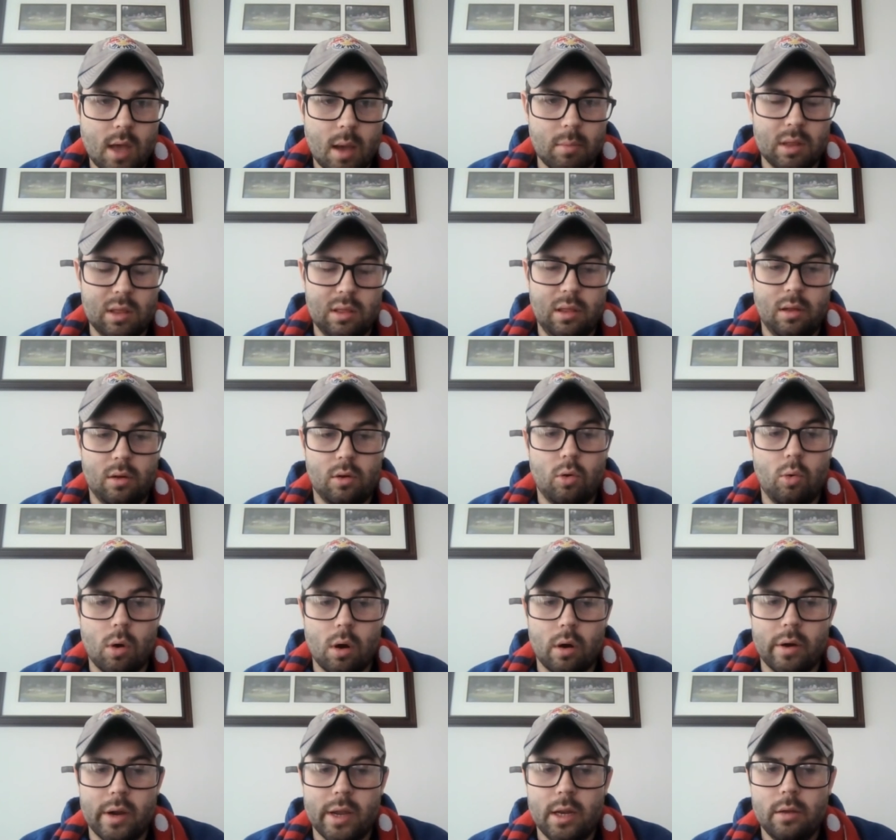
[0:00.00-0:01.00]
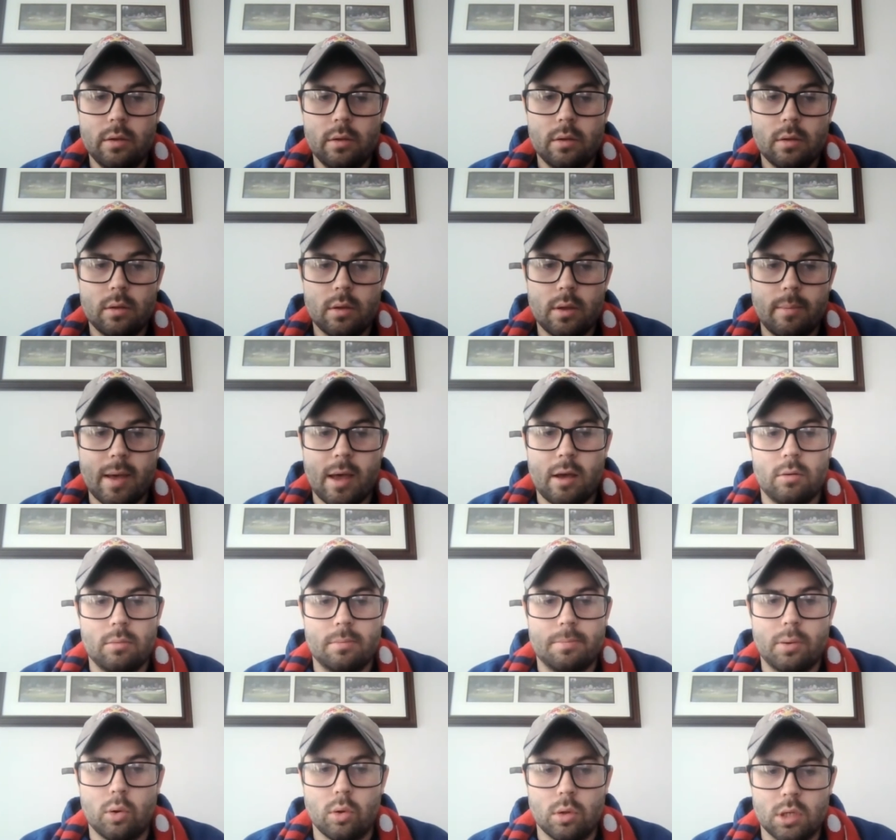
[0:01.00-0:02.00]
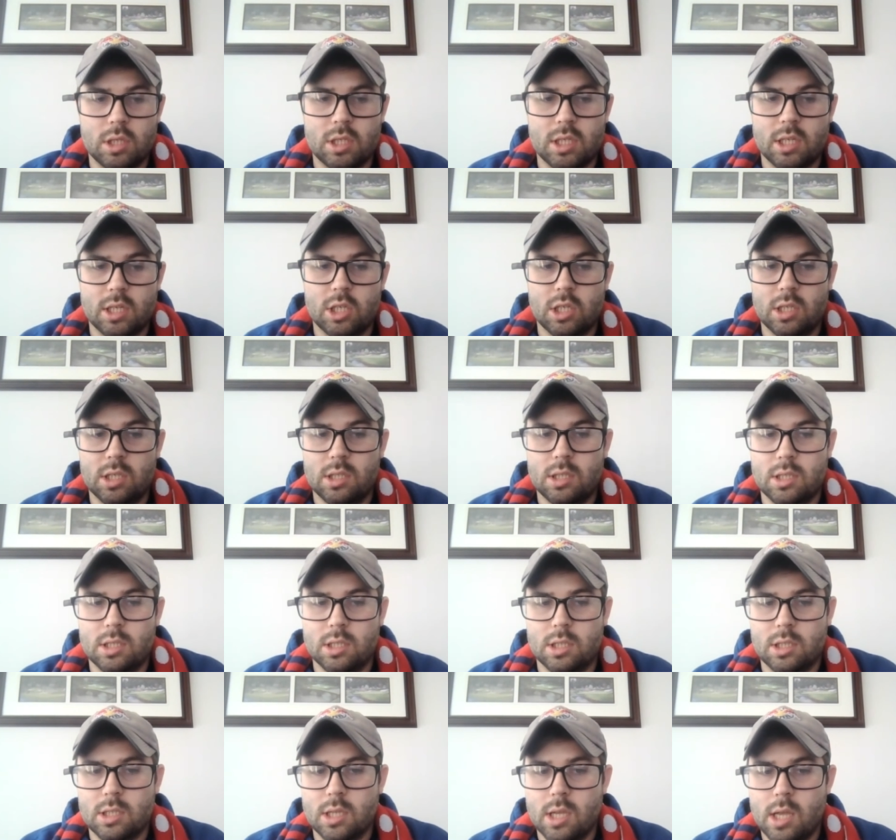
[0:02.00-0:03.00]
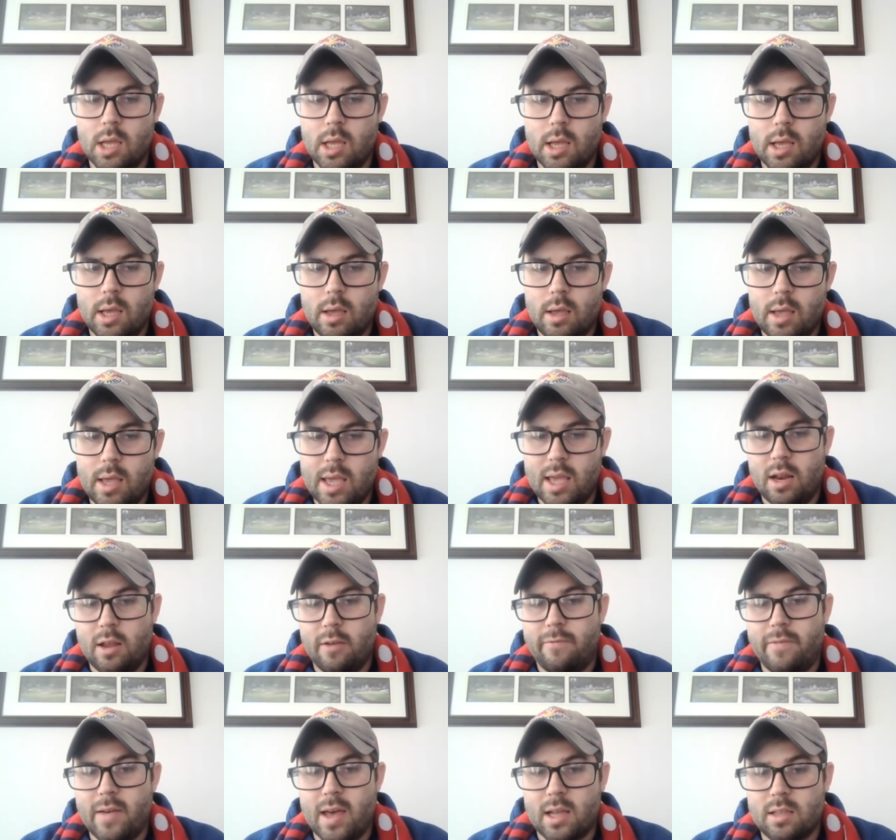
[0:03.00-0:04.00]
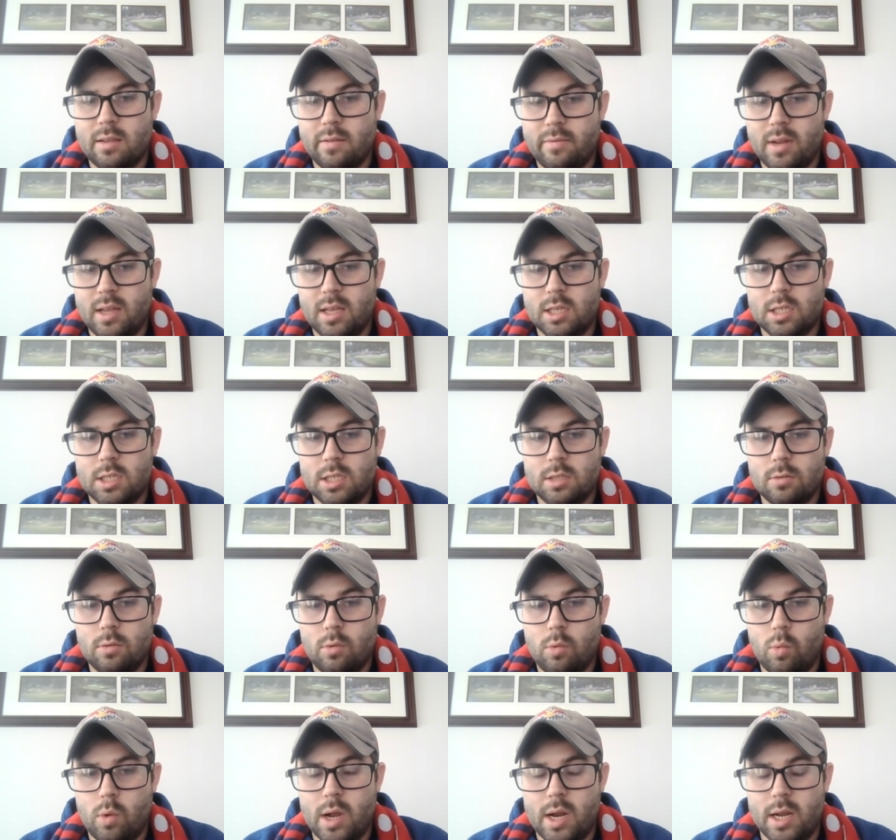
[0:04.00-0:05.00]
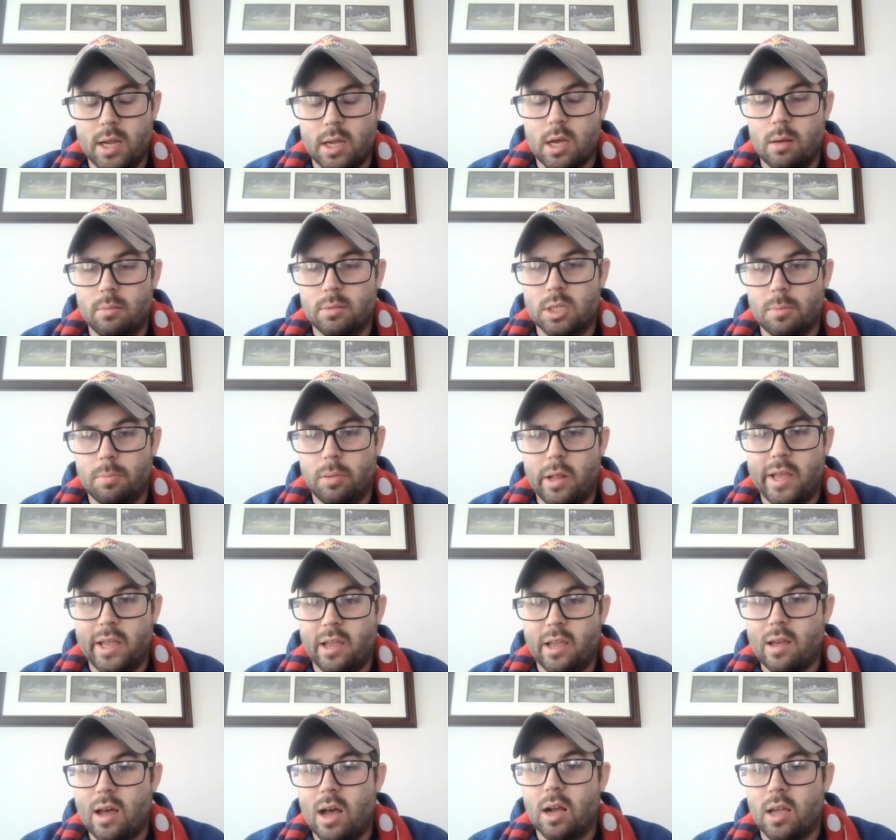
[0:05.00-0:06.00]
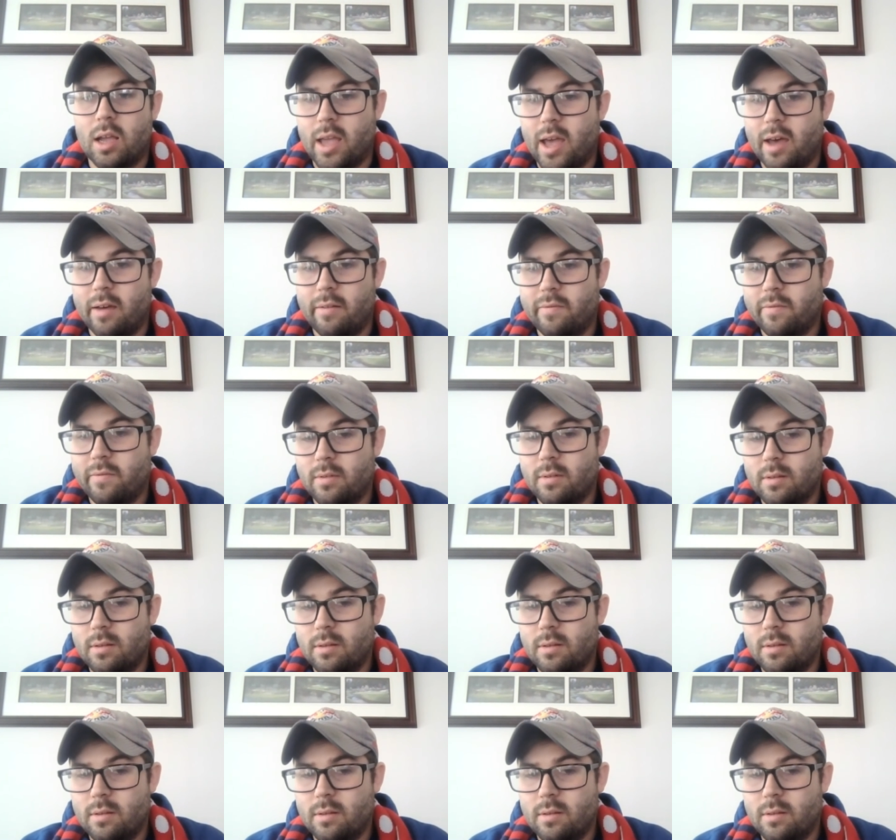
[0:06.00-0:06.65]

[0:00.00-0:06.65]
a little worried about Pulisic's ineffectiveness when it comes to playing in CONCACAF.